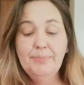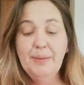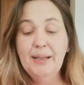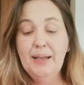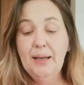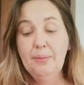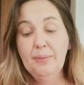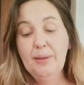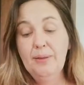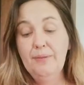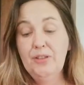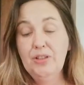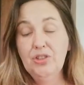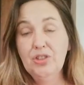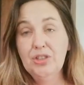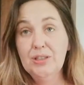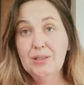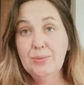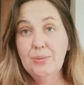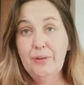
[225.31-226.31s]
but I'm going to
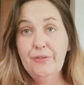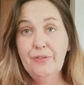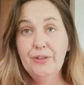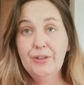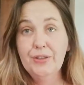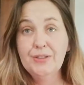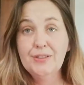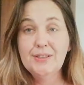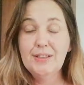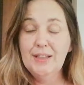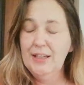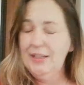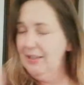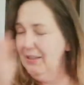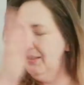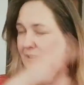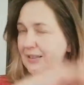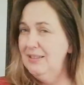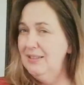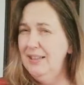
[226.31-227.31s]
finish this one first
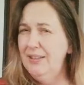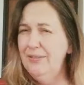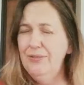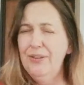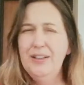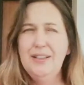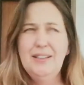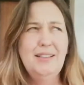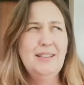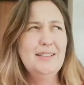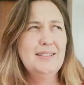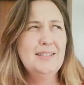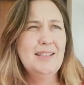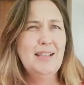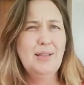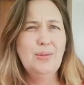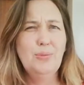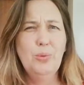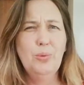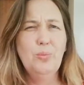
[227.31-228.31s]
and then see if I need a
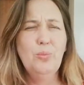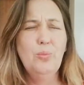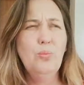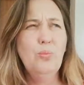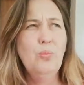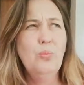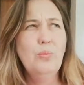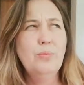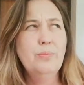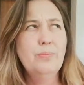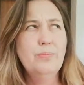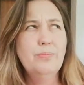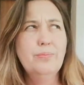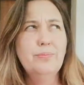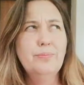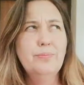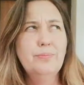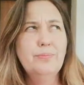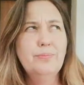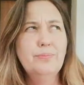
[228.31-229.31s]
second one.
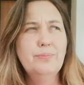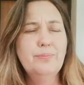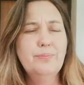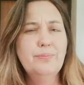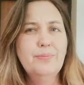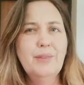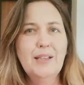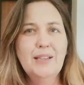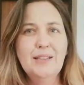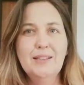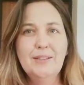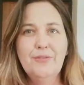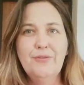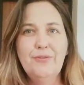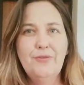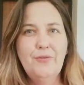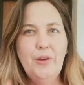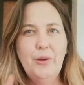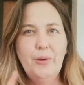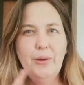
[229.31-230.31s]
It's a
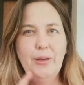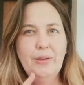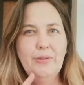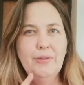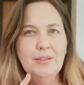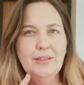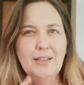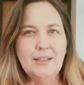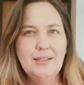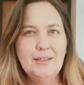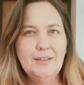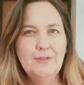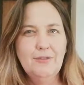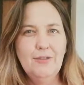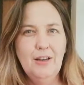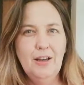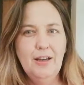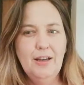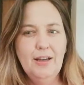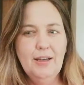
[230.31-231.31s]
very irritating
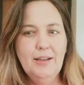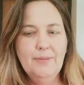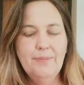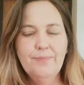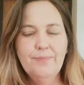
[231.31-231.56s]
fly.